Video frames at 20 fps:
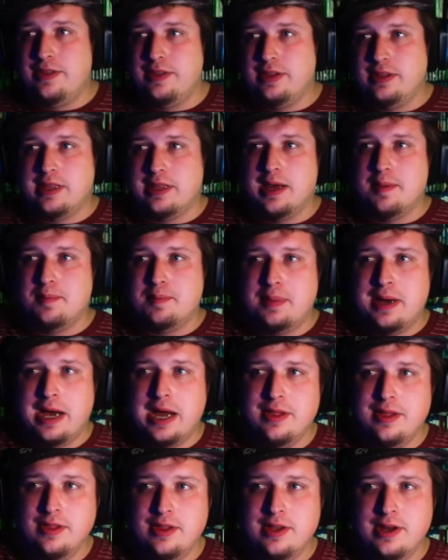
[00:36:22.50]
that
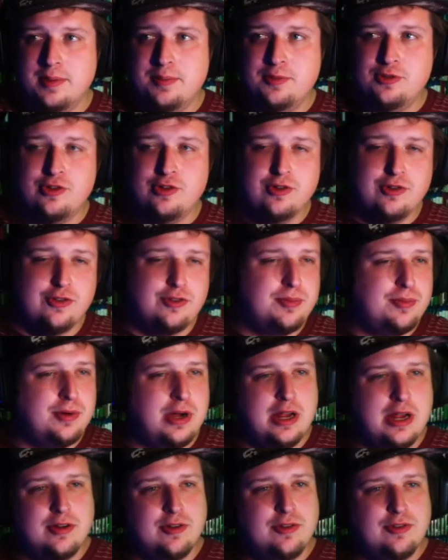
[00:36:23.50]
pilot episode of
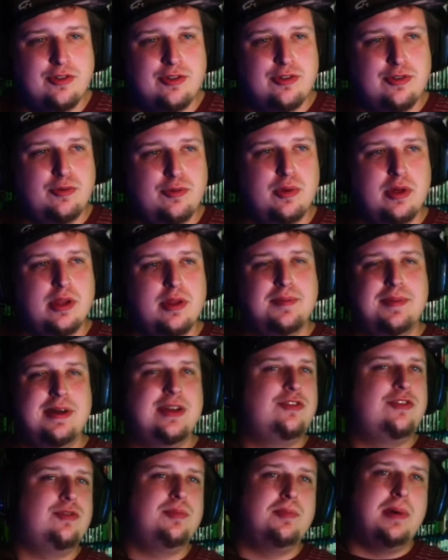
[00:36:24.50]
Sopranos is one of the
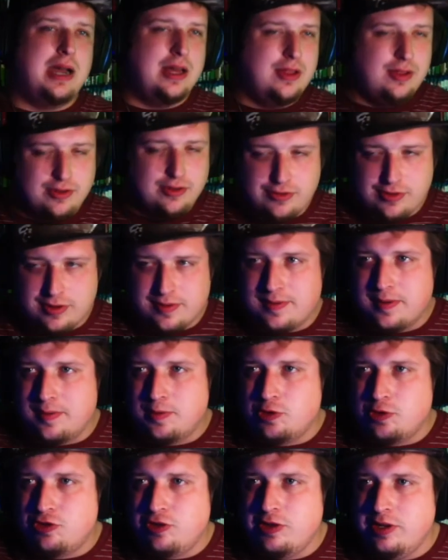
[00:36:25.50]
best pilots I've ever
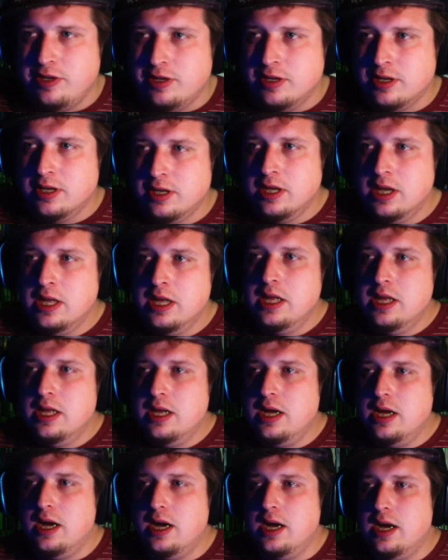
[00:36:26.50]
seen.
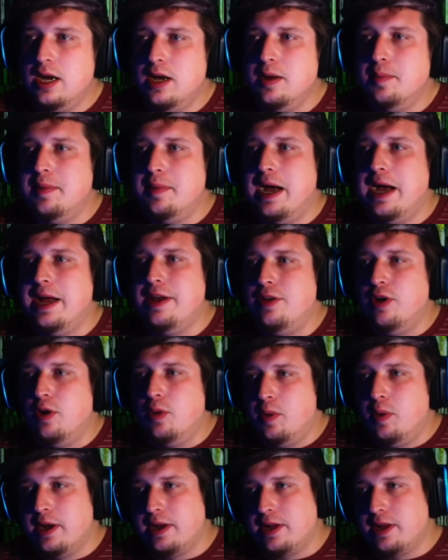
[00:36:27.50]
I don't
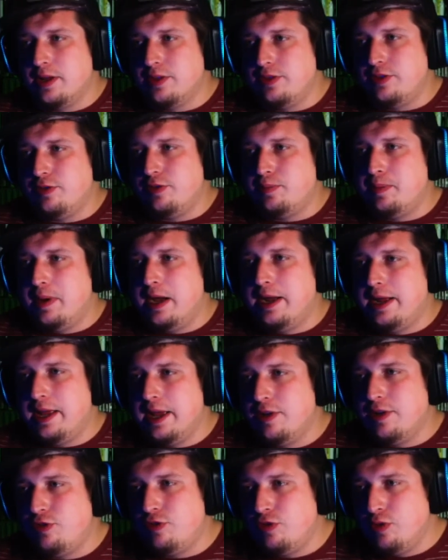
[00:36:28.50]
want to cut this
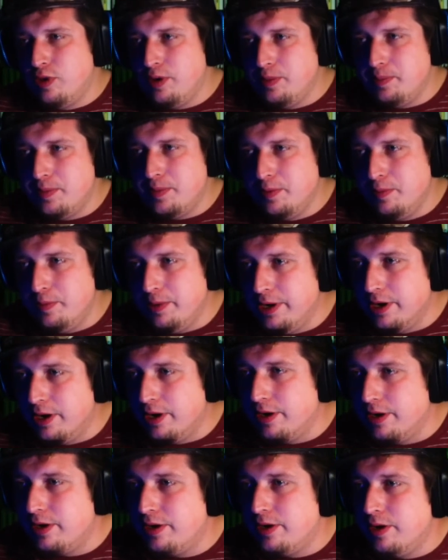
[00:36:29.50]
podcast short, but we
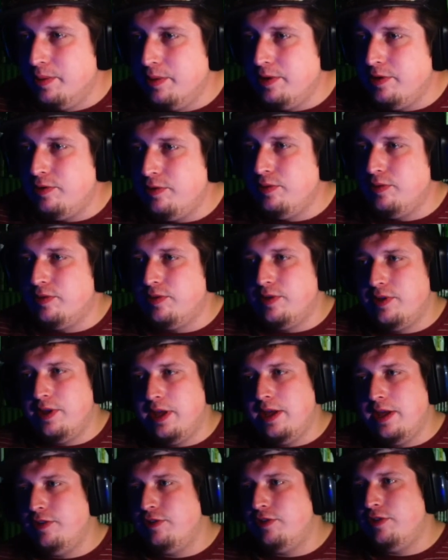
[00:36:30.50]
are going to
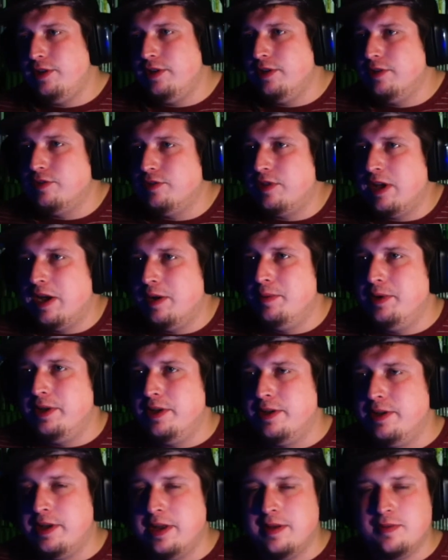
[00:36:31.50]
today, seeing as how we
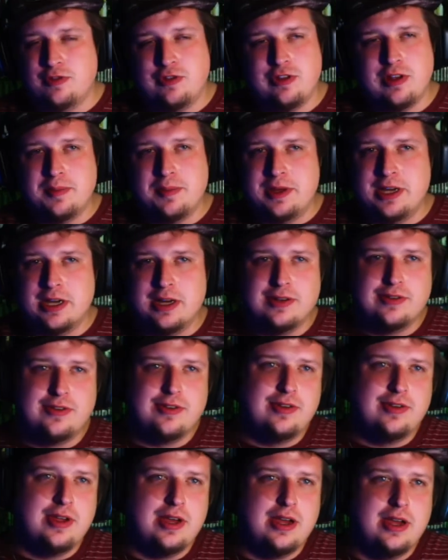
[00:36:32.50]
didn't have Sammy on
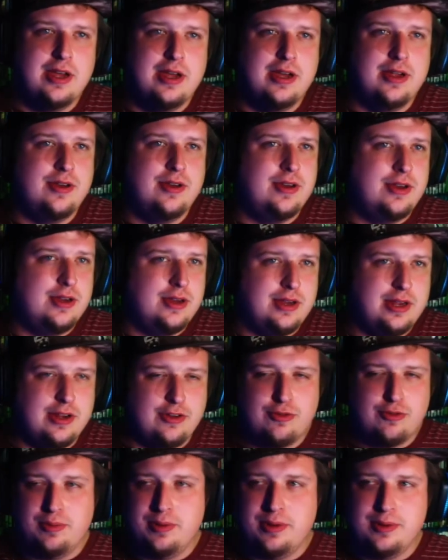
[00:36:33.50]
today, and
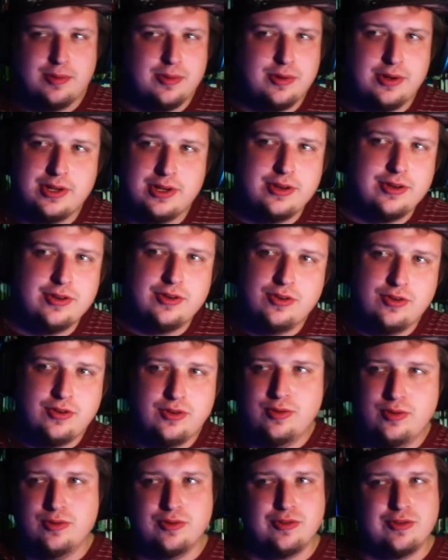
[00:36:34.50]
next week we'll get into
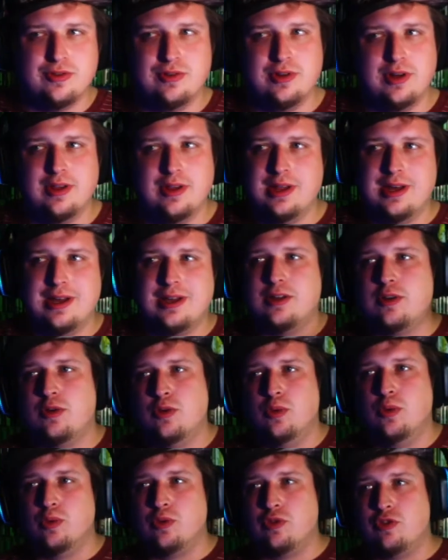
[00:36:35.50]
news and all that
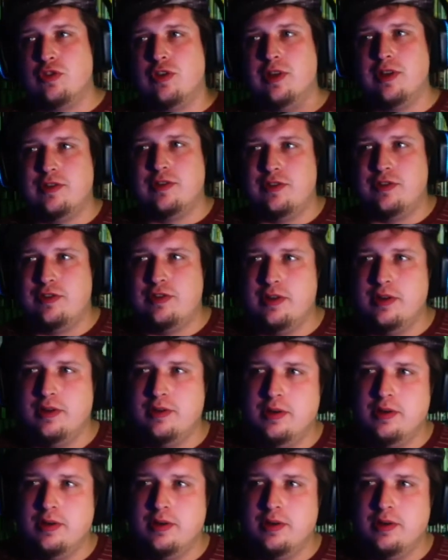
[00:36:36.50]
cool shit. So,